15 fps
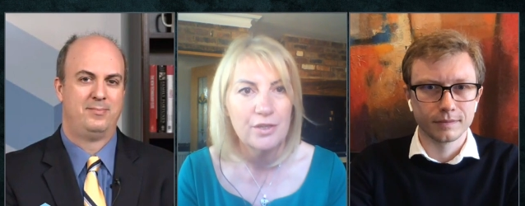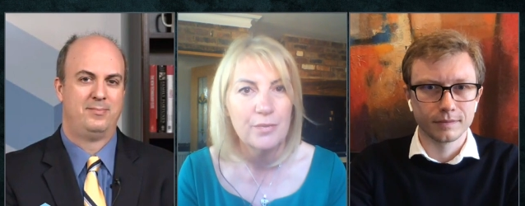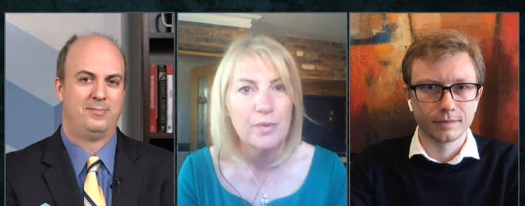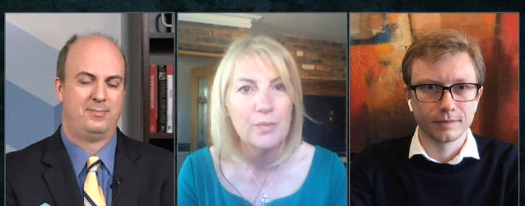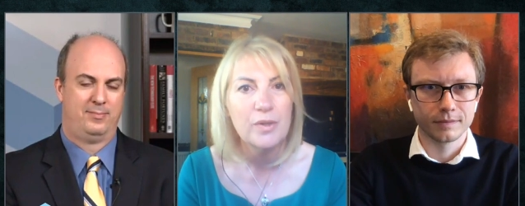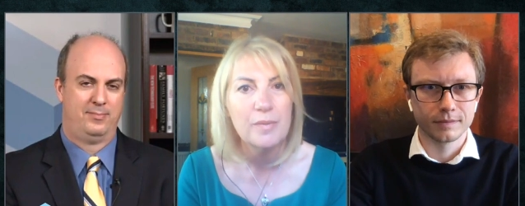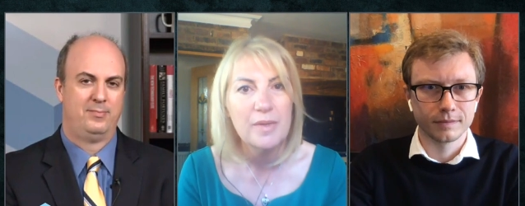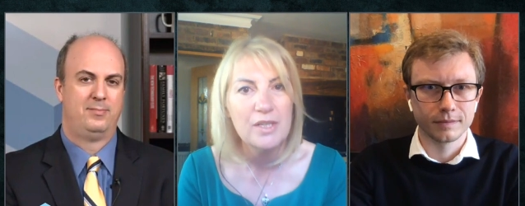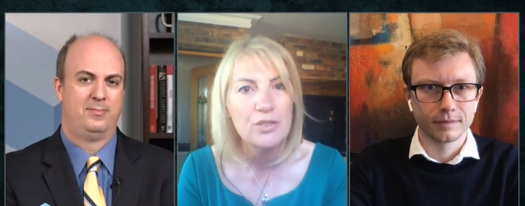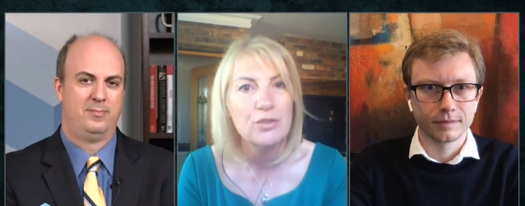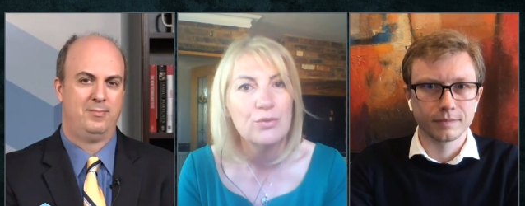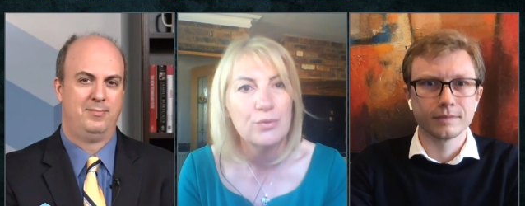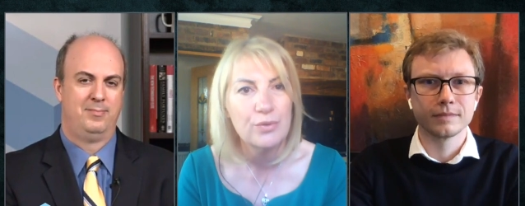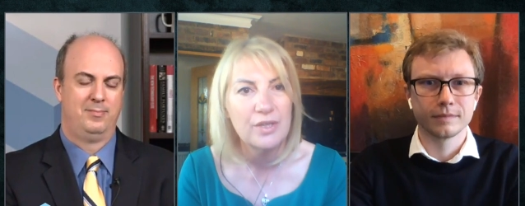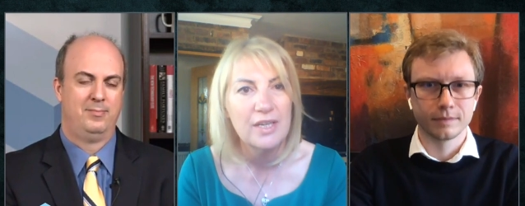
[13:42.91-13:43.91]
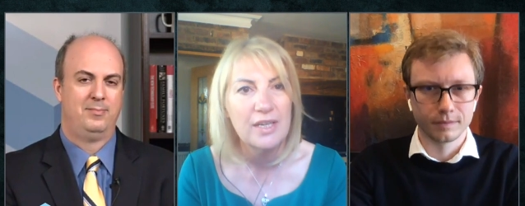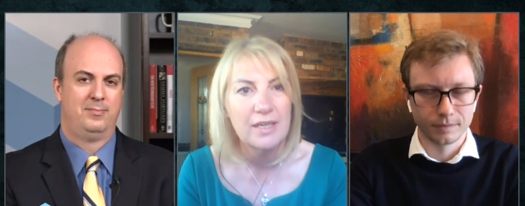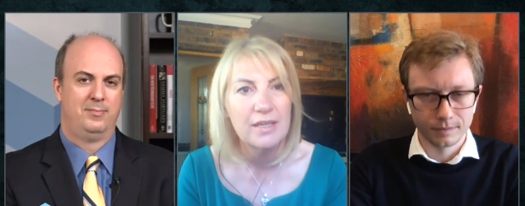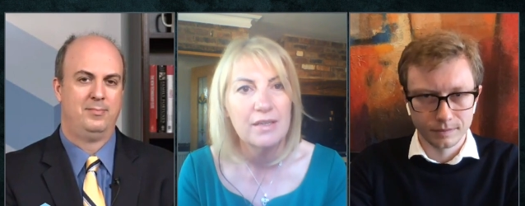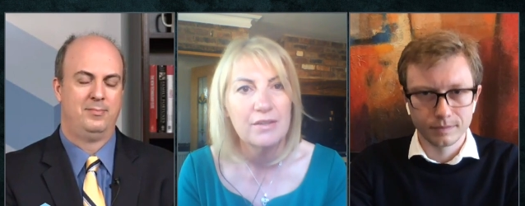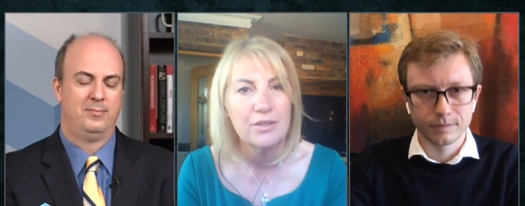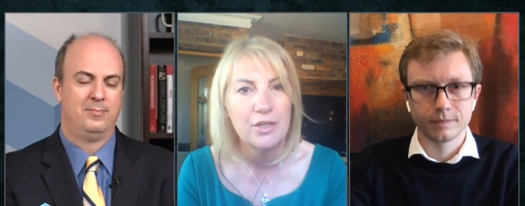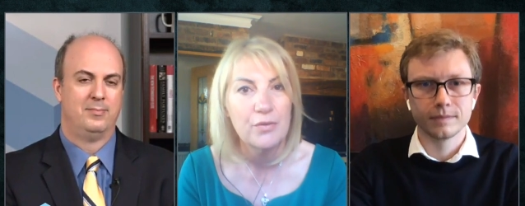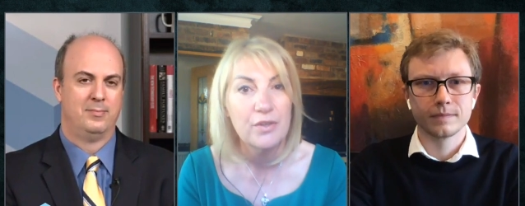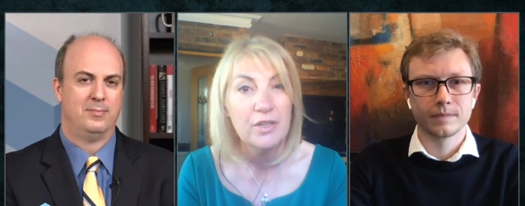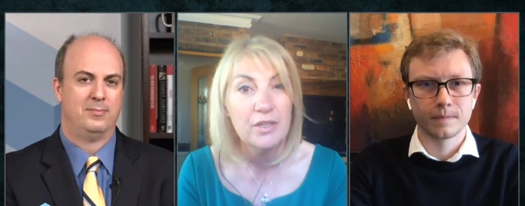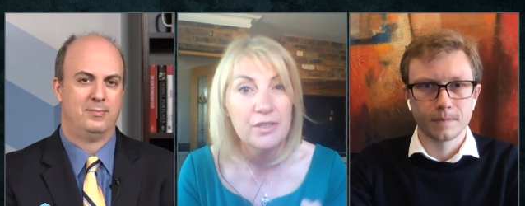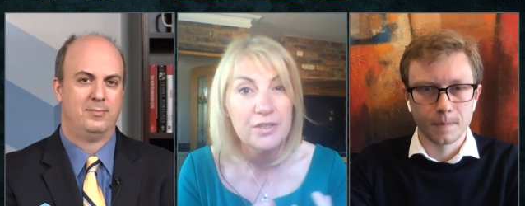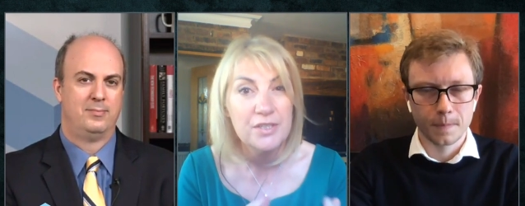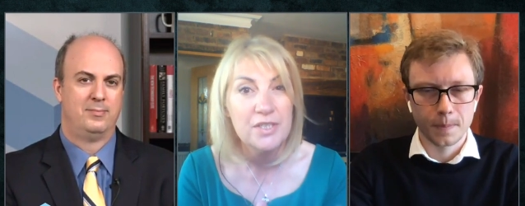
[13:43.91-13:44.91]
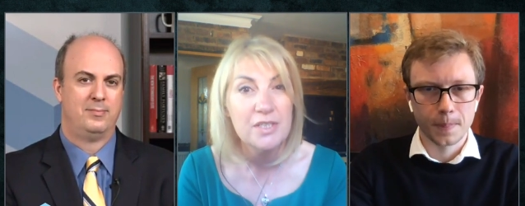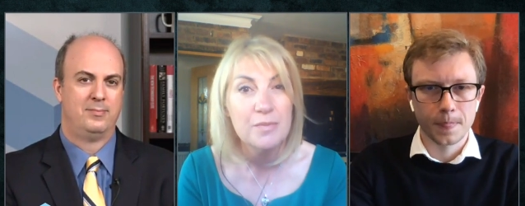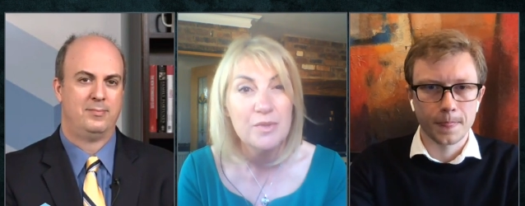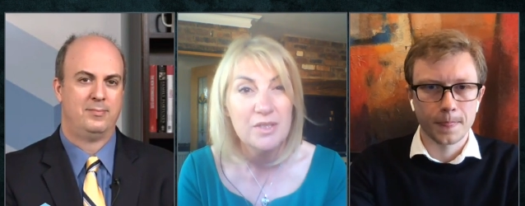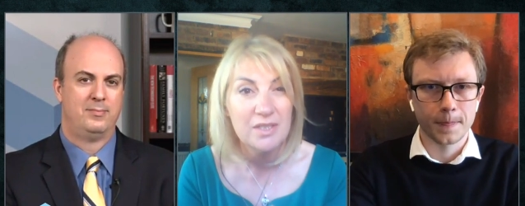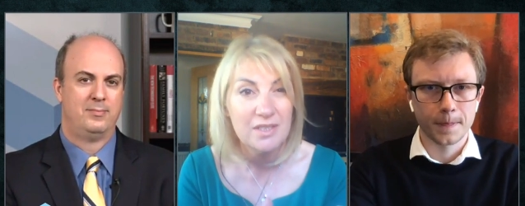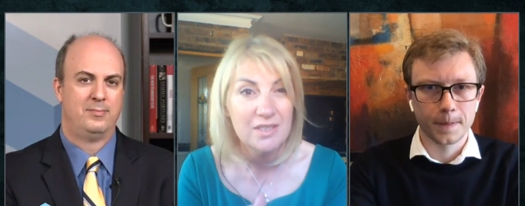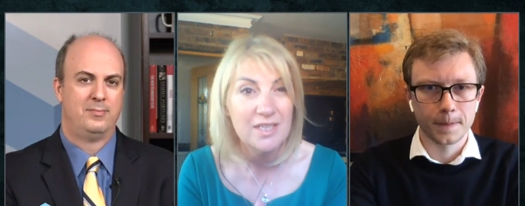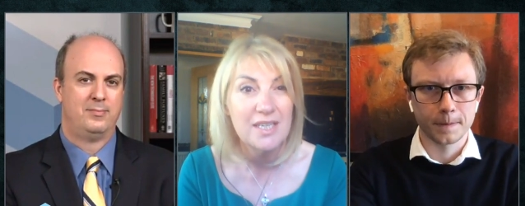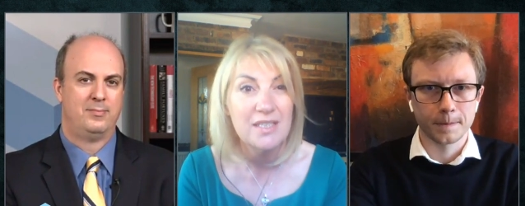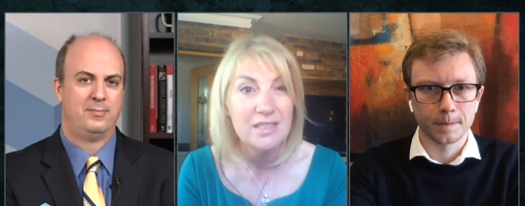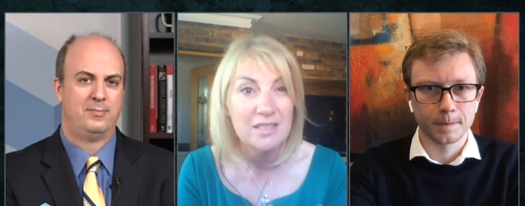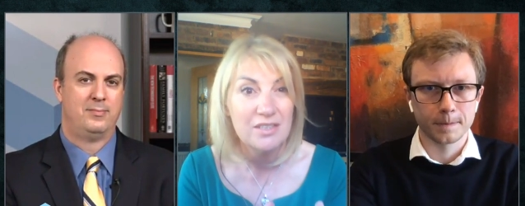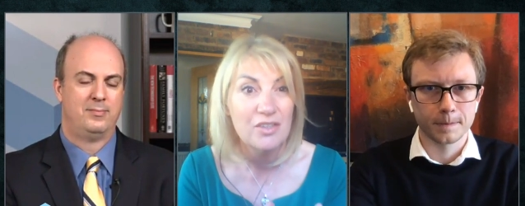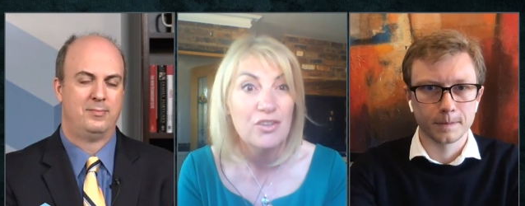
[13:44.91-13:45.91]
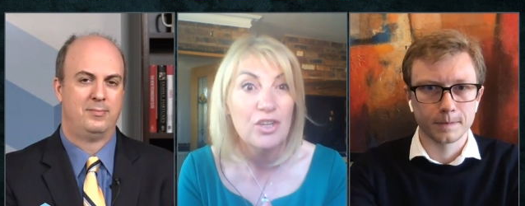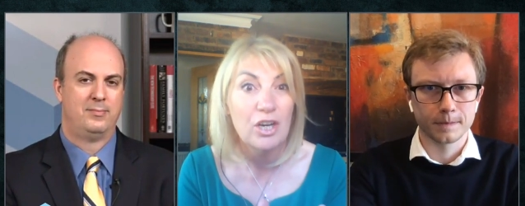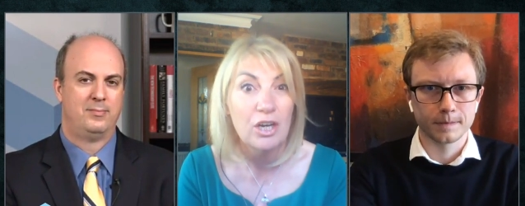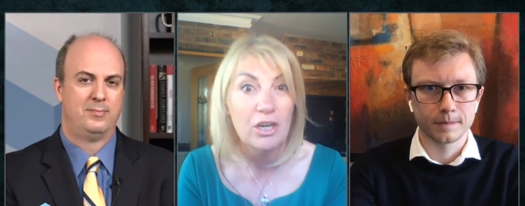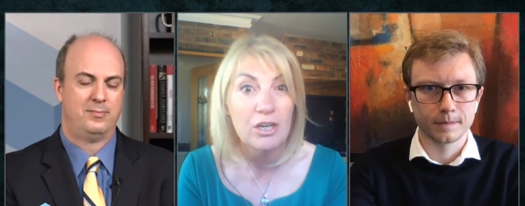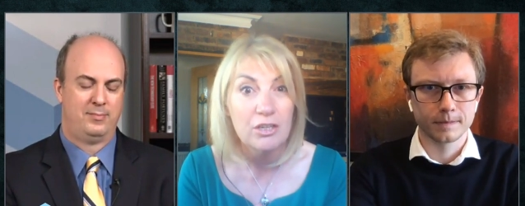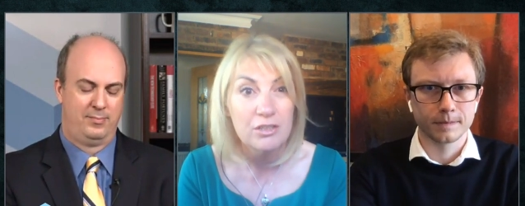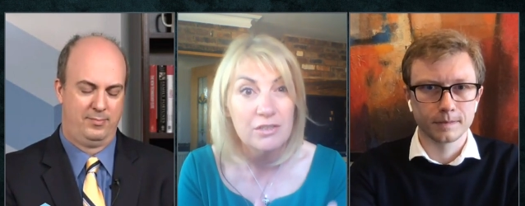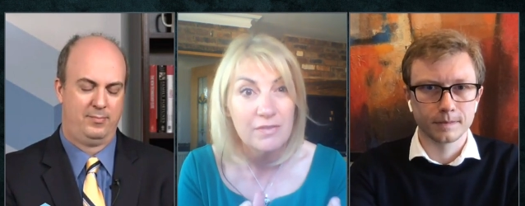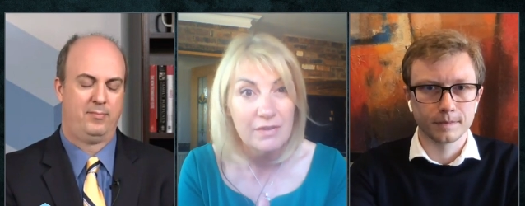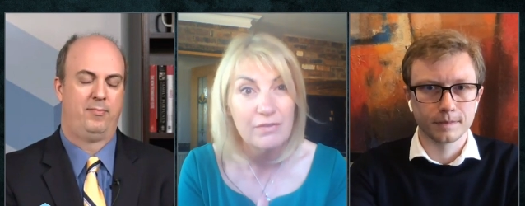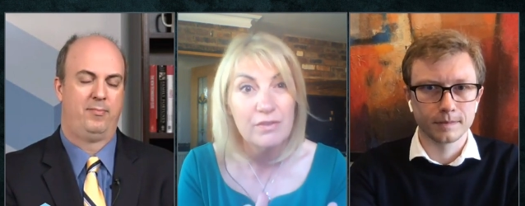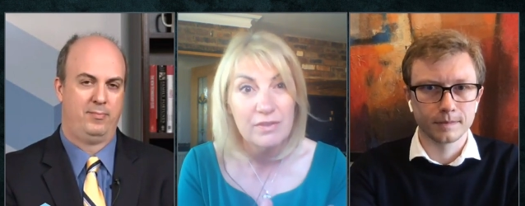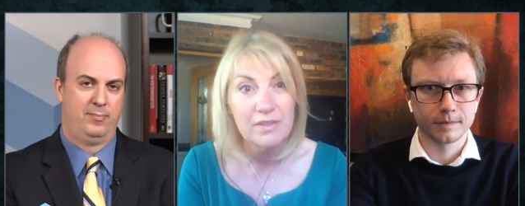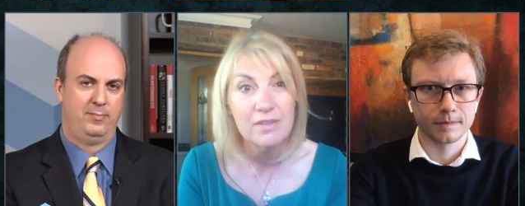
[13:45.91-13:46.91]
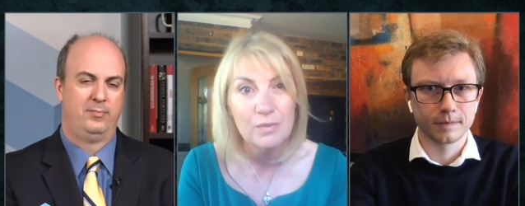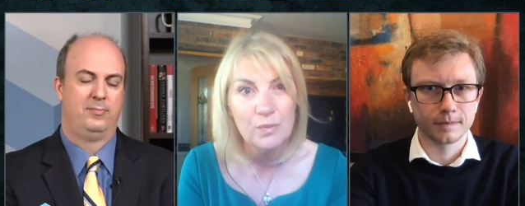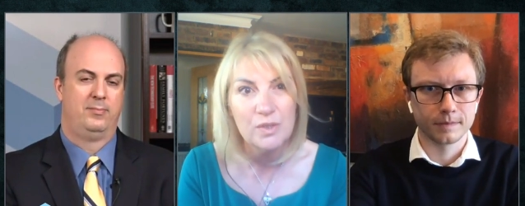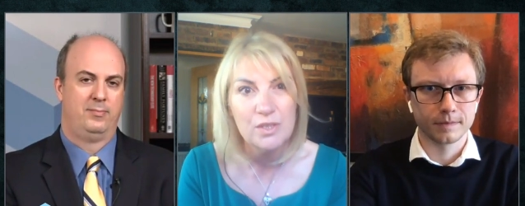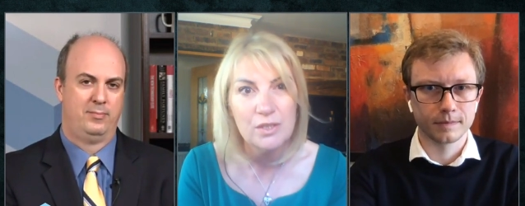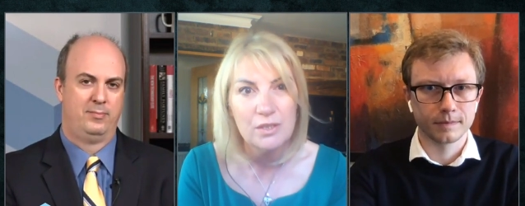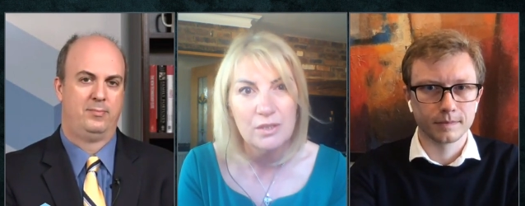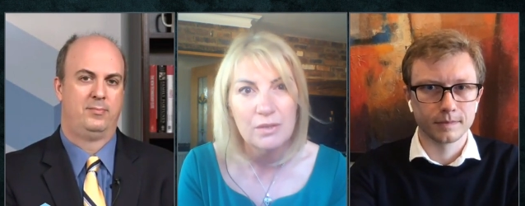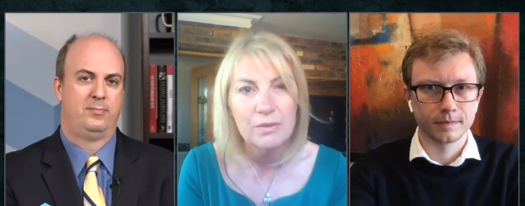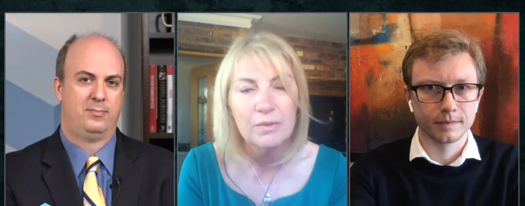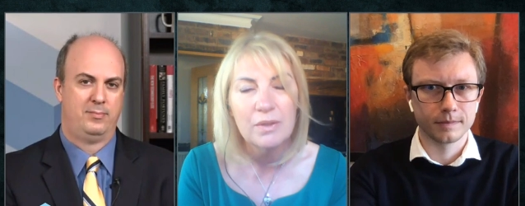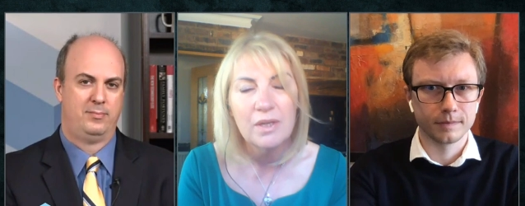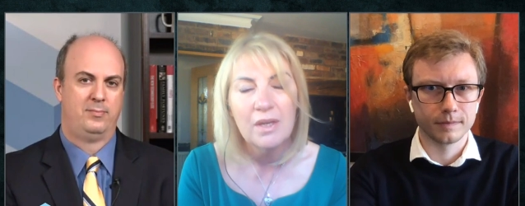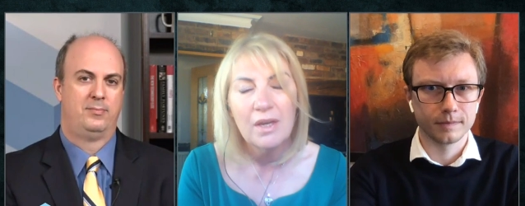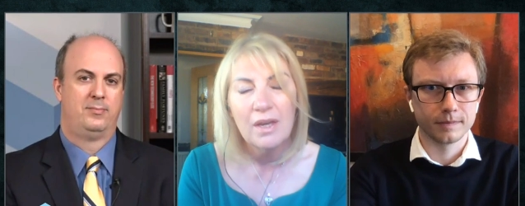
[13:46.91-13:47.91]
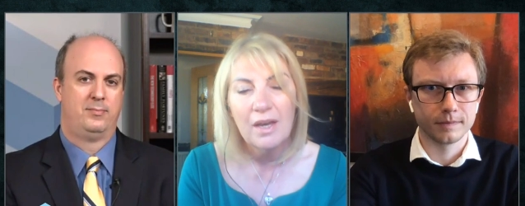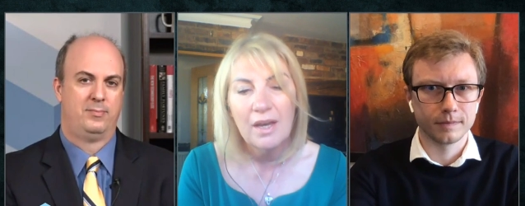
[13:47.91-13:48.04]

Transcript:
Speaker 1: You know, we want to make sure that our, you know, the customer success is at the heart of everything that we do,